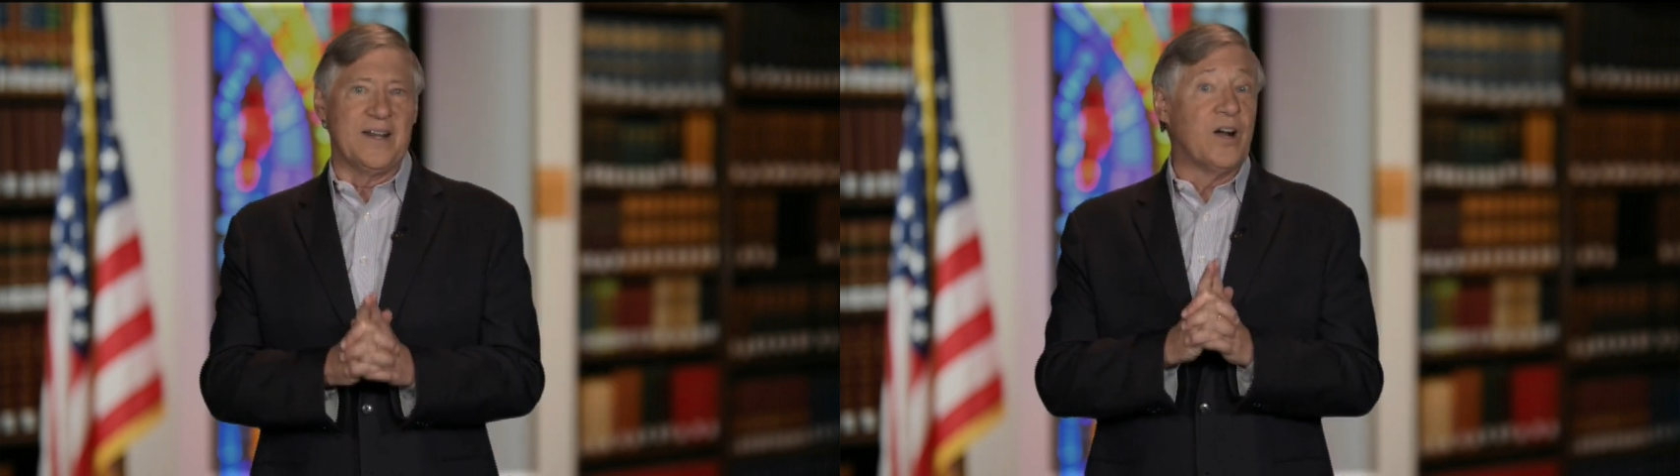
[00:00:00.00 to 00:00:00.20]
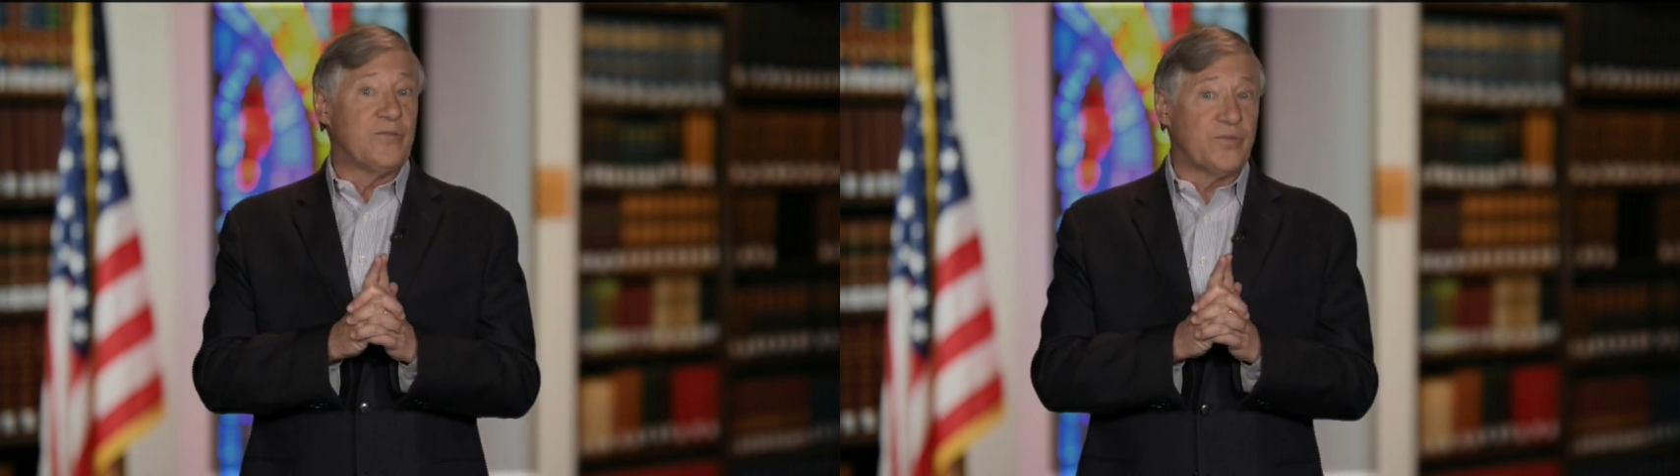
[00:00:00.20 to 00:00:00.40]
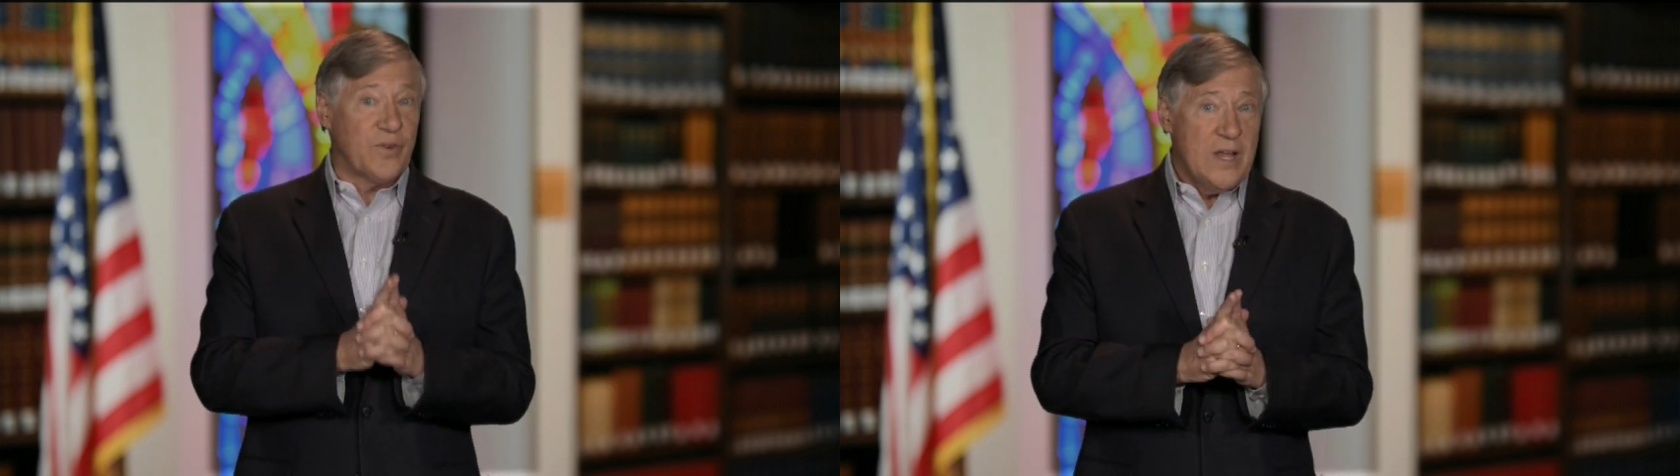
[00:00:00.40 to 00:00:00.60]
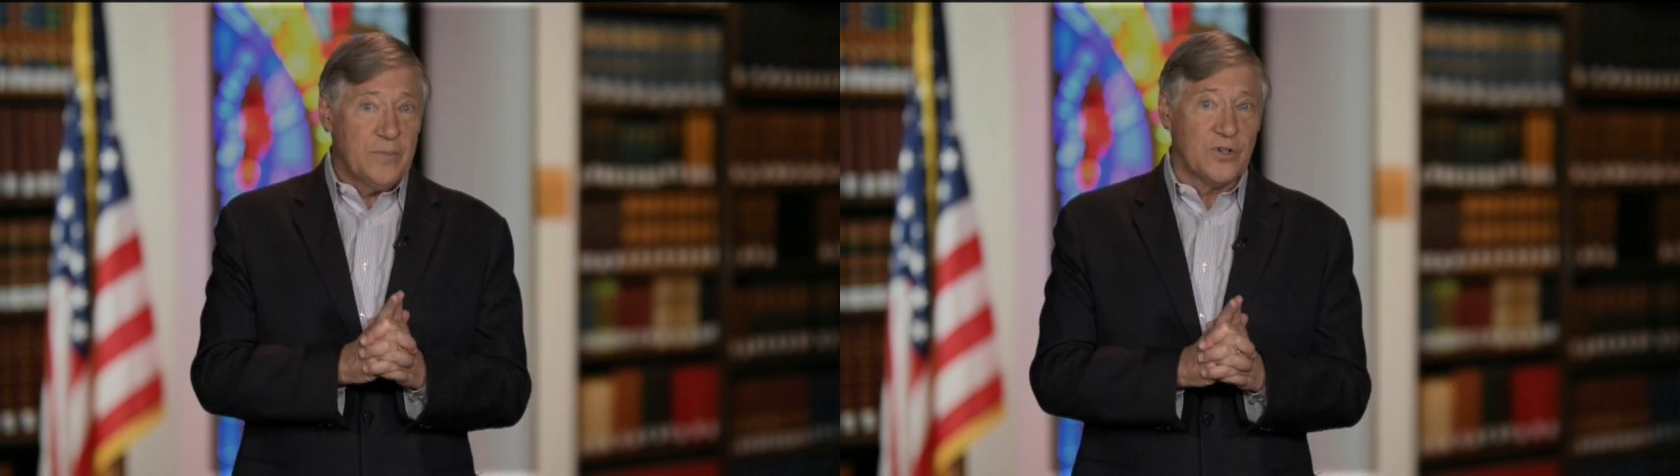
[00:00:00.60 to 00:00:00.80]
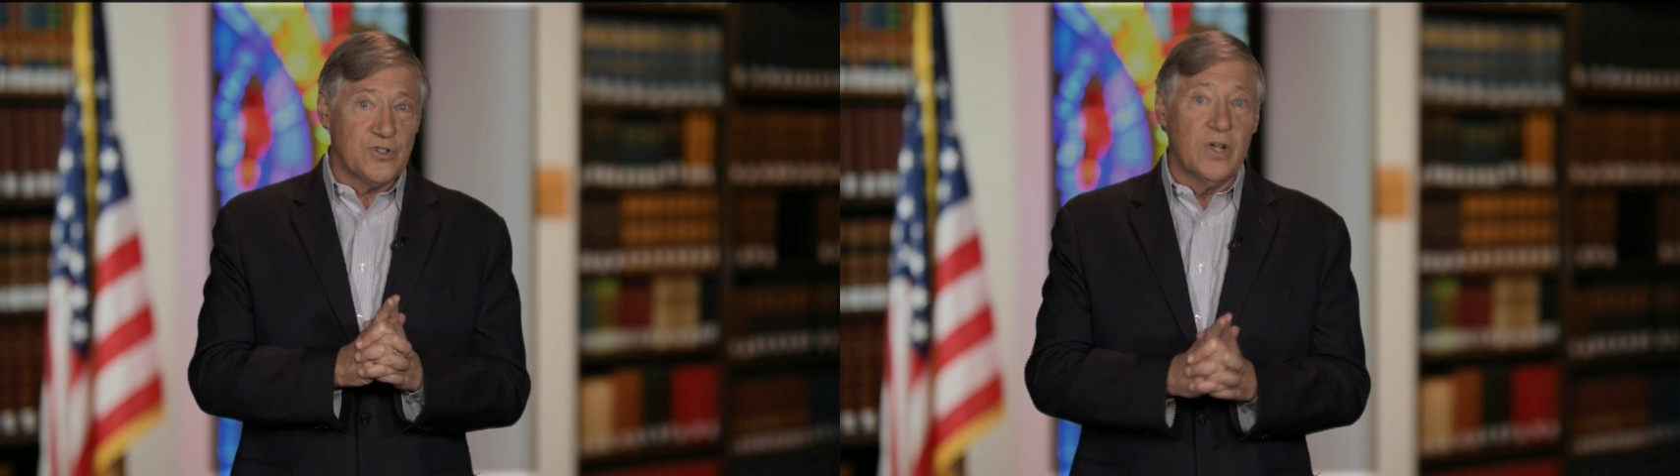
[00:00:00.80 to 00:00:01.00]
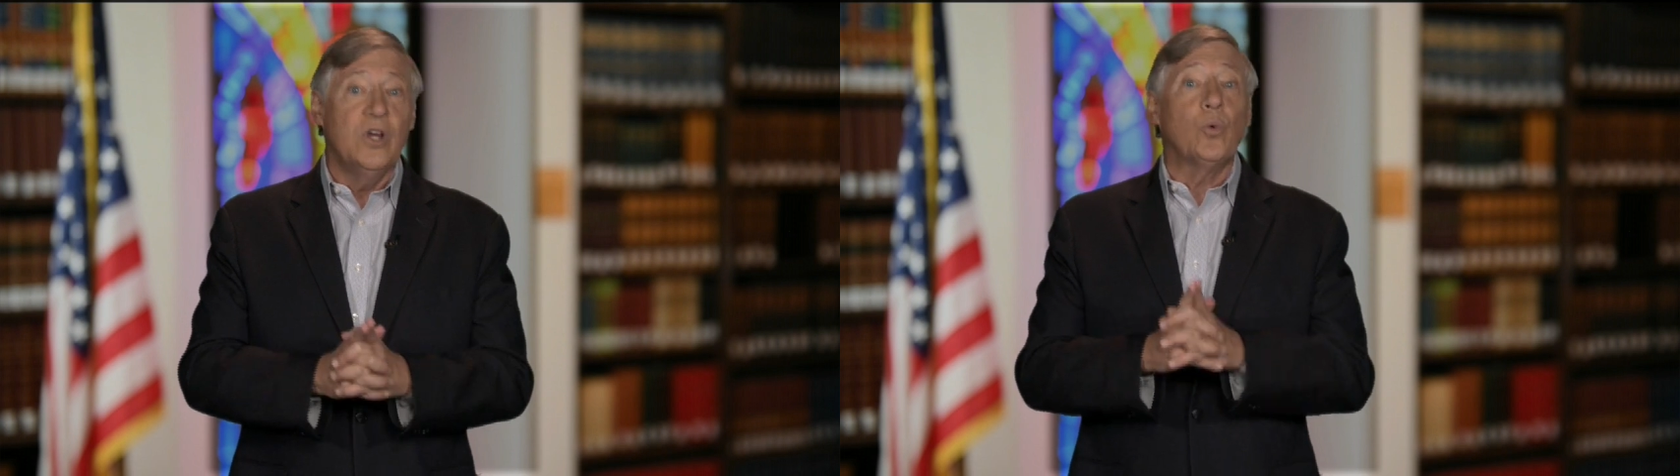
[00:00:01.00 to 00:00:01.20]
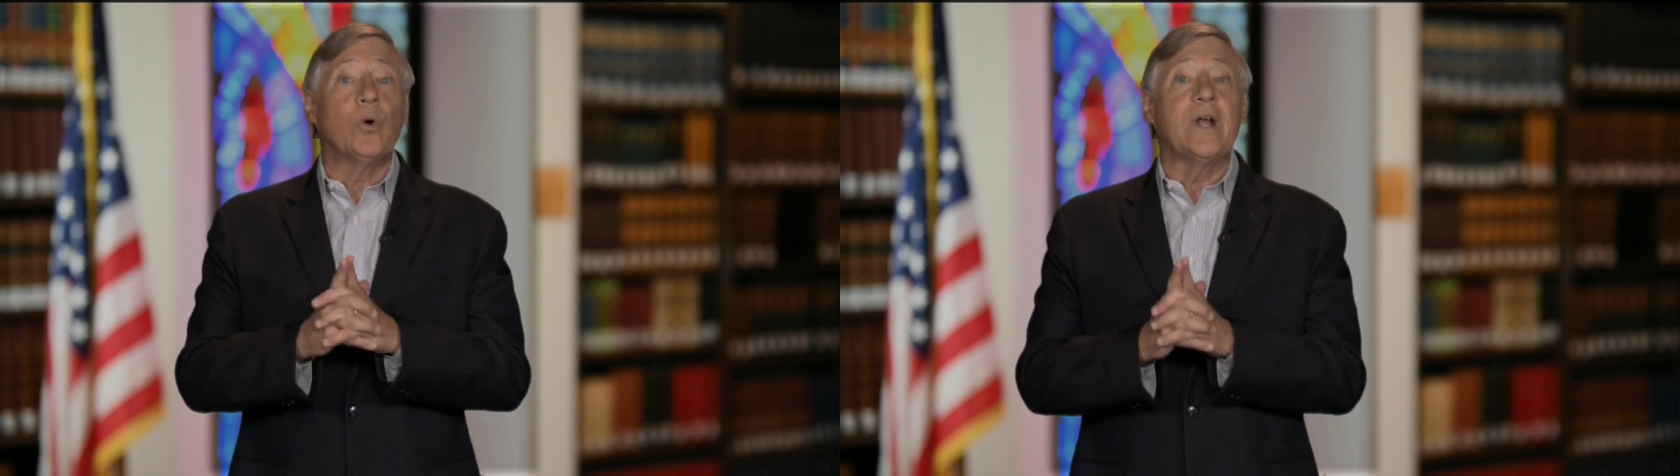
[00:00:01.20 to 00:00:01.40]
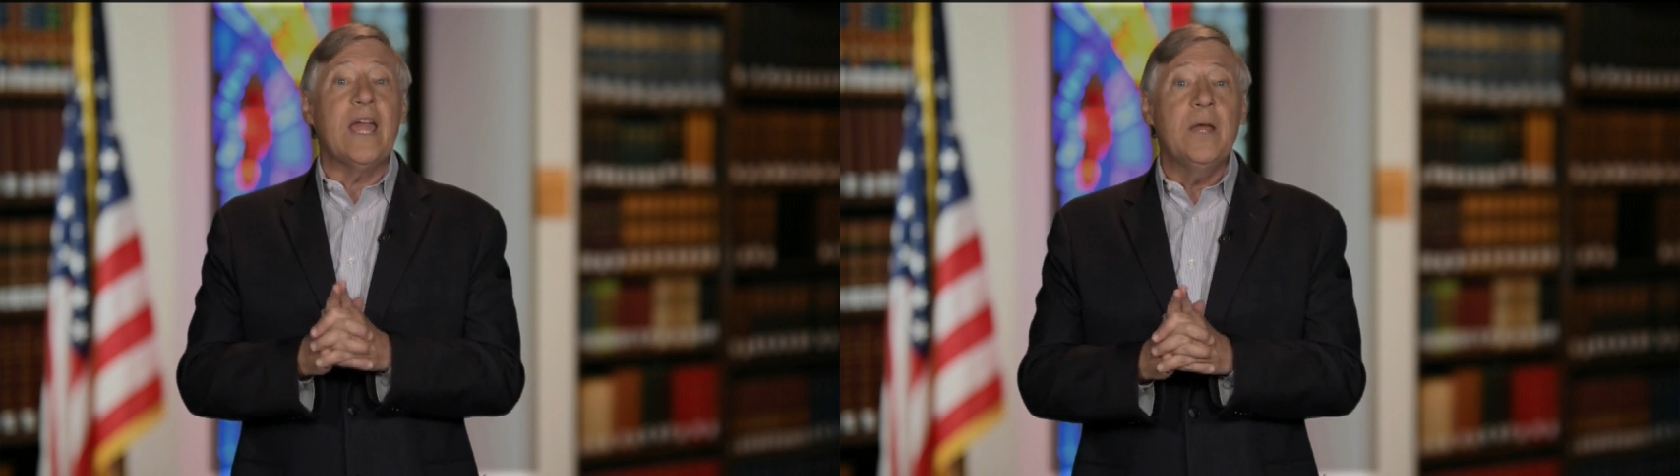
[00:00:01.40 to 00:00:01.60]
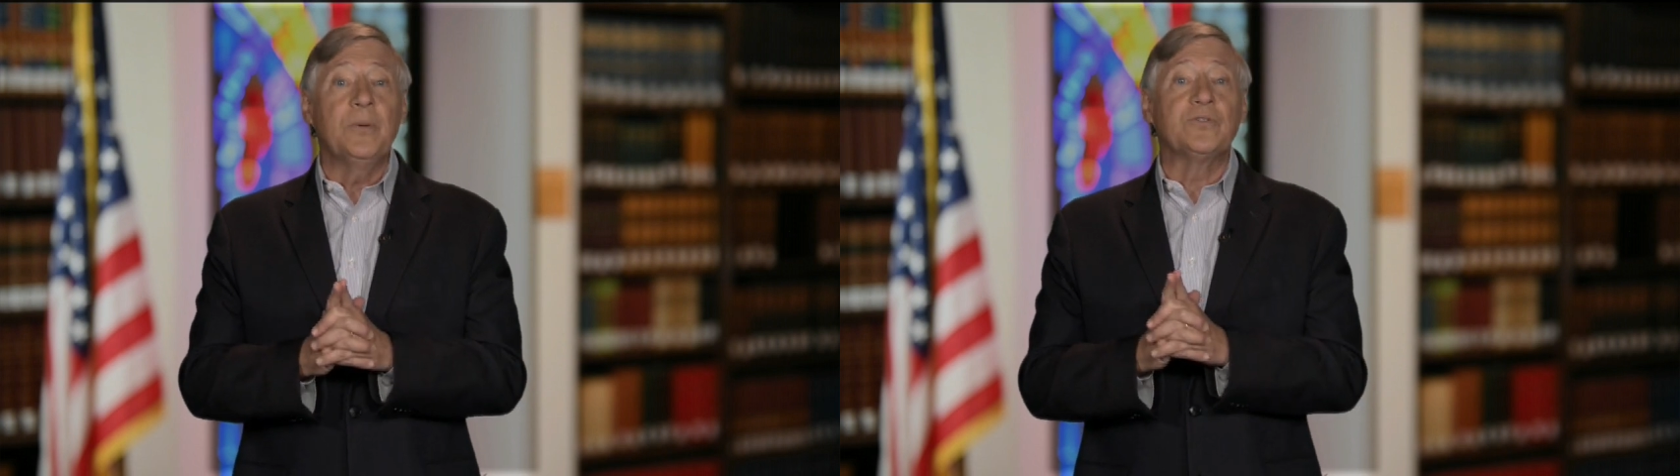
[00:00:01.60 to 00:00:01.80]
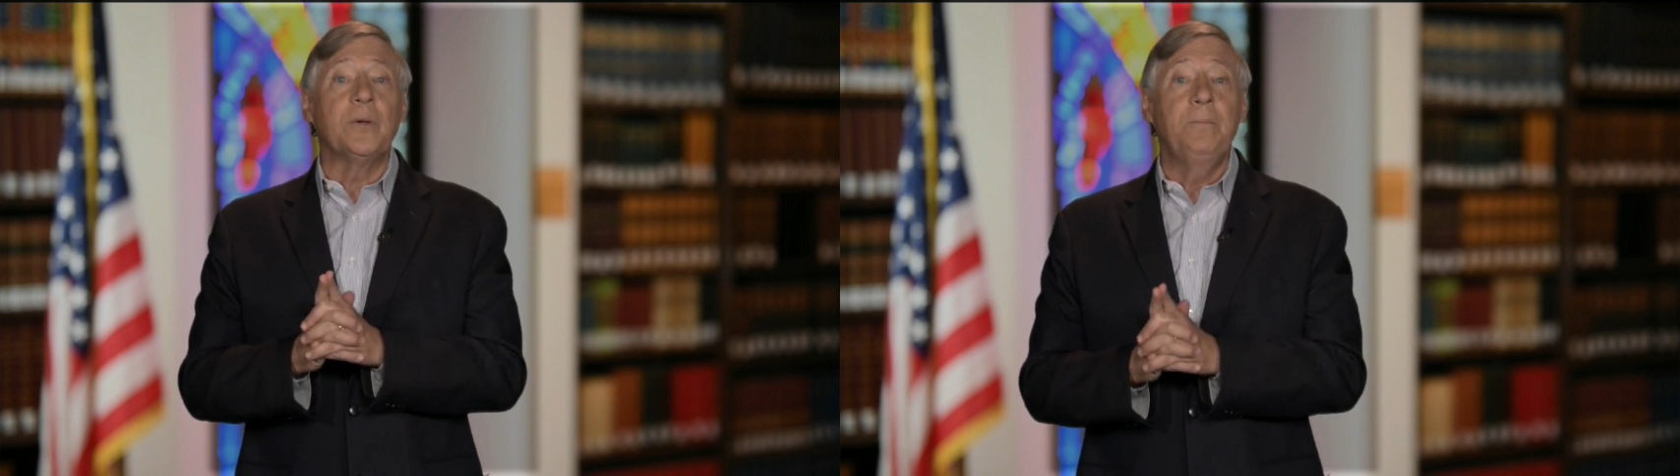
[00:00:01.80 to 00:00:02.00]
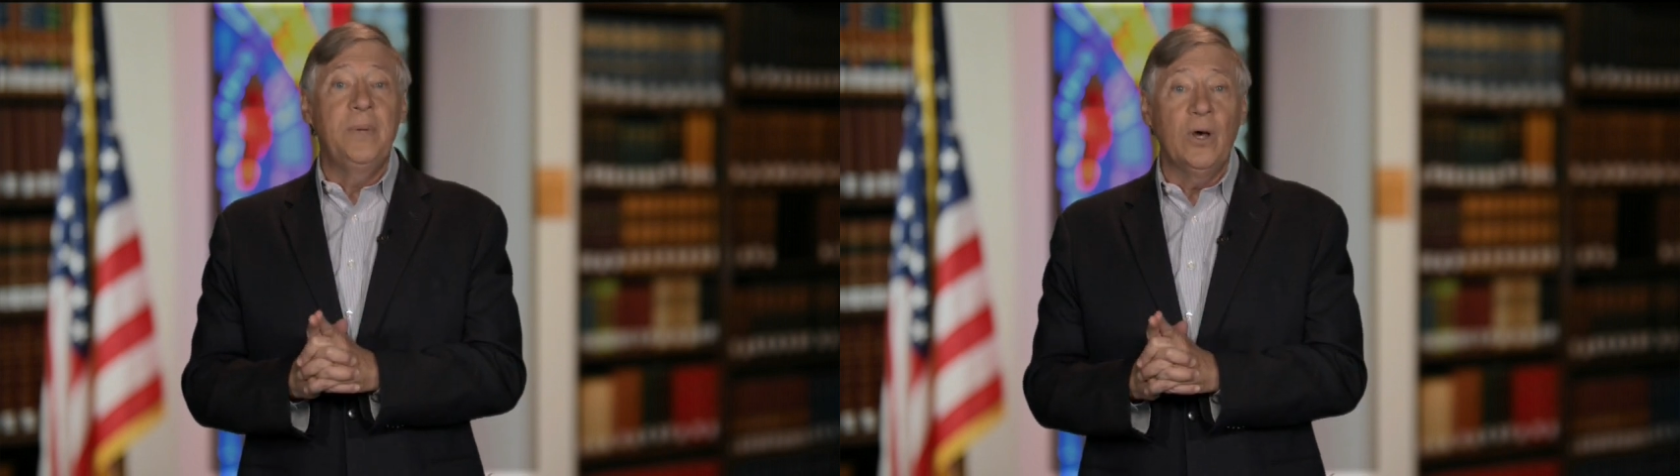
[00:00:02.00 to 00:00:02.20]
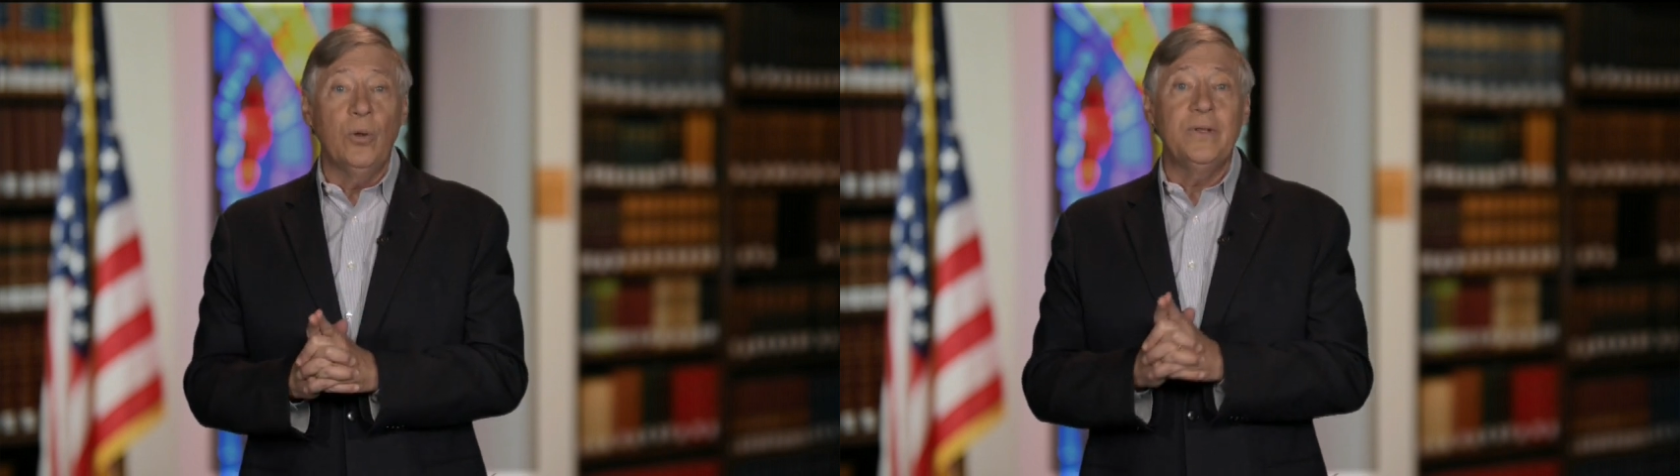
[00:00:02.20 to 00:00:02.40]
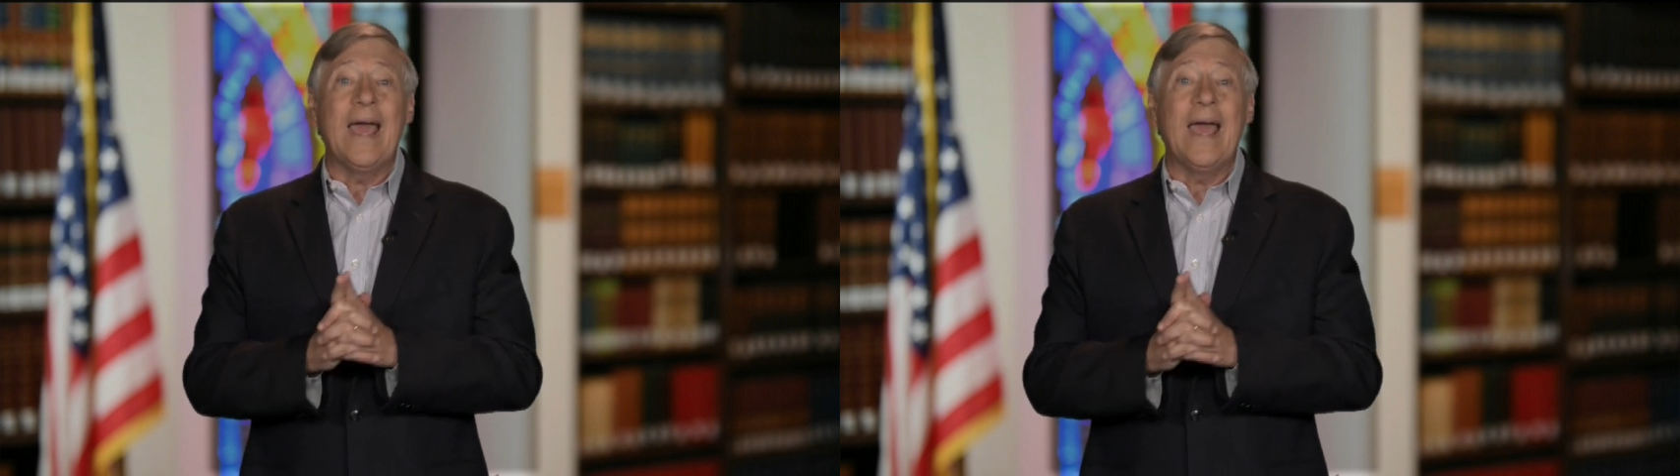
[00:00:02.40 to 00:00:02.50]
our framers were able to build